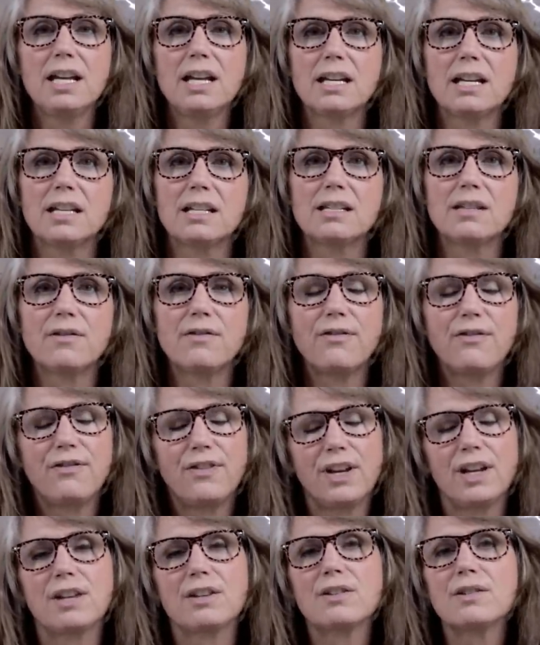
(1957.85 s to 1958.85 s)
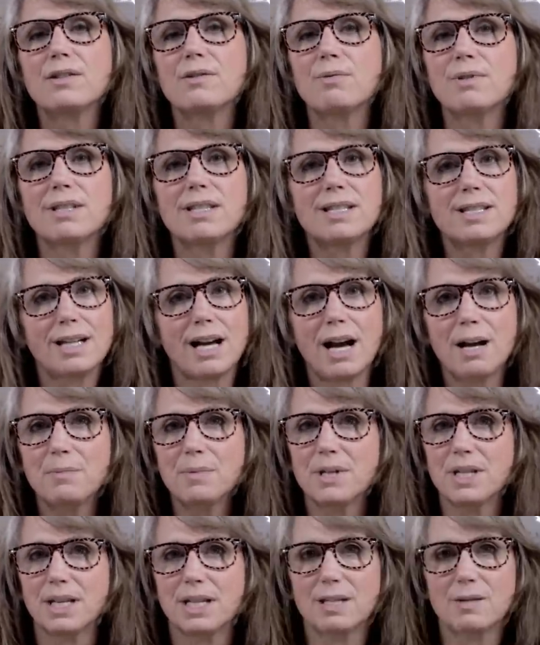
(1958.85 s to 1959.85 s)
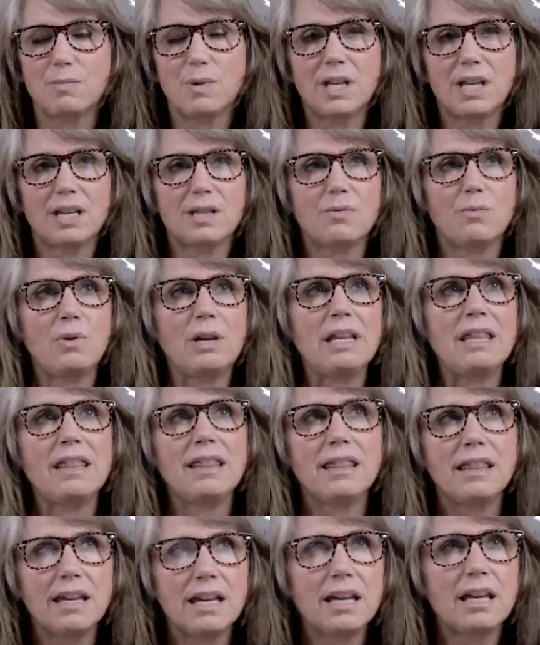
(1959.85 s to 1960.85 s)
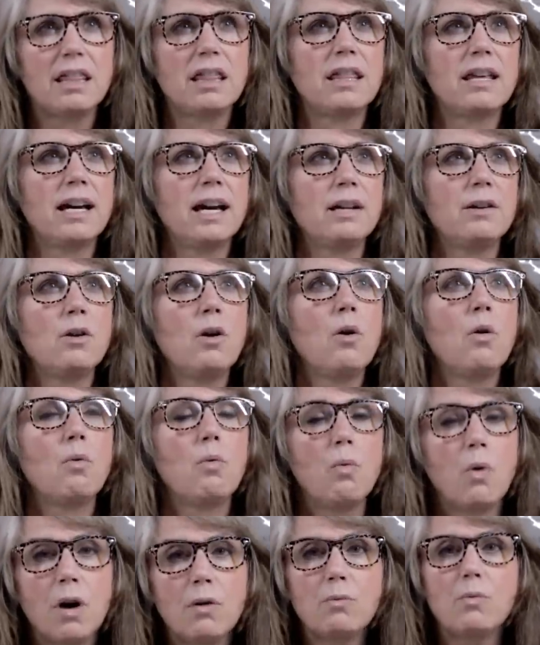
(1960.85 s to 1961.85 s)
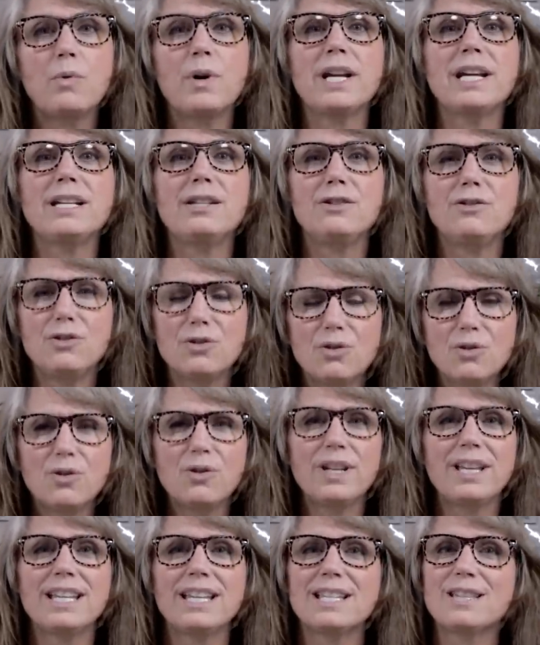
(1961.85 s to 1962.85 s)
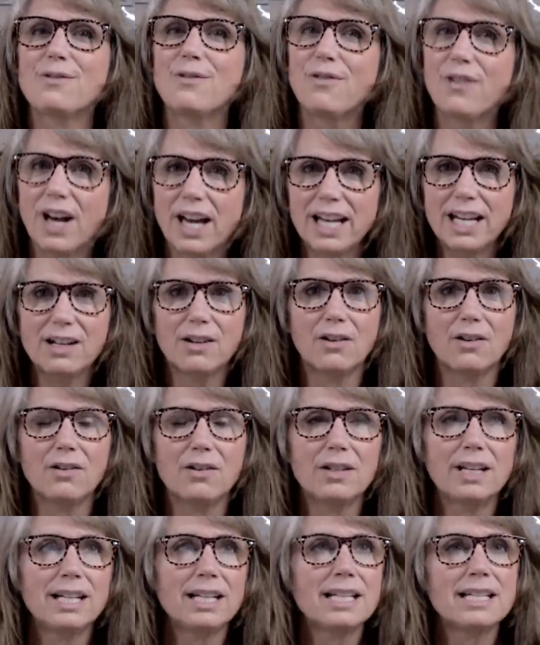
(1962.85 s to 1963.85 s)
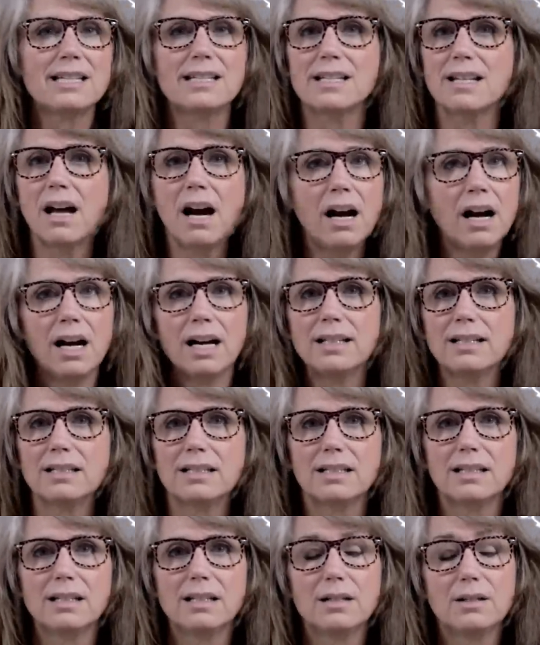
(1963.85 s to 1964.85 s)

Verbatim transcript: because the fear is what stops us because we think that what we do is final and it's not